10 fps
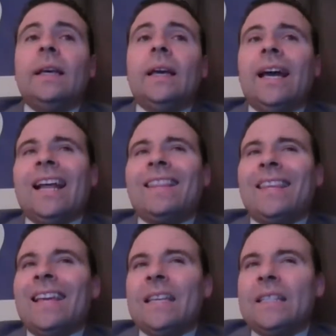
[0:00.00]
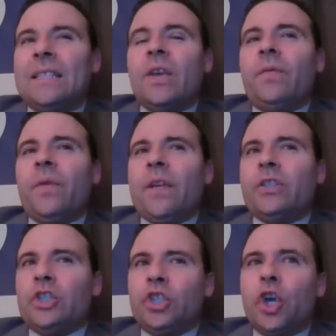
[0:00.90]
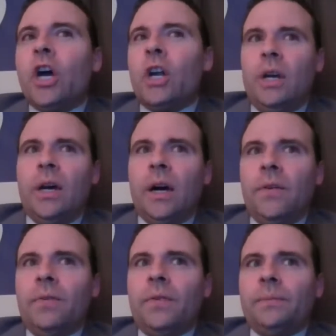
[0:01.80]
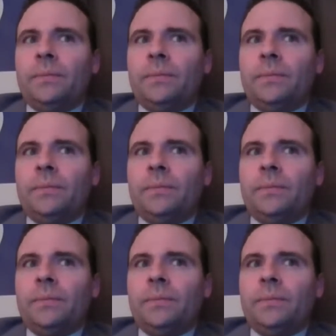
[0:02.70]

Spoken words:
And I think his defense is good enough.